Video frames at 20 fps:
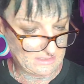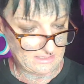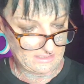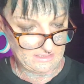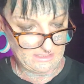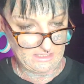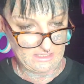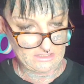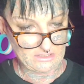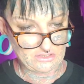it an
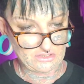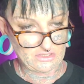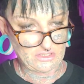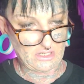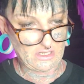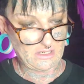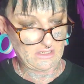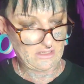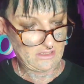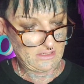
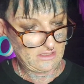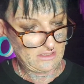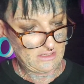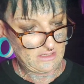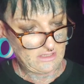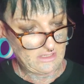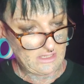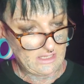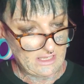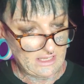
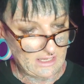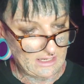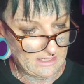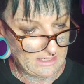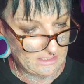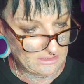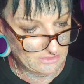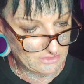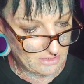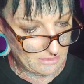
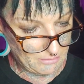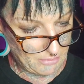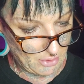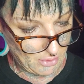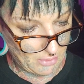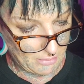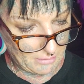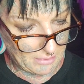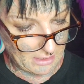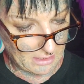extra
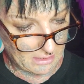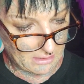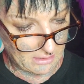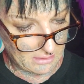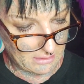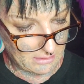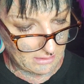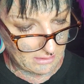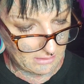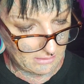pop of
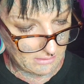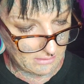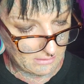colour.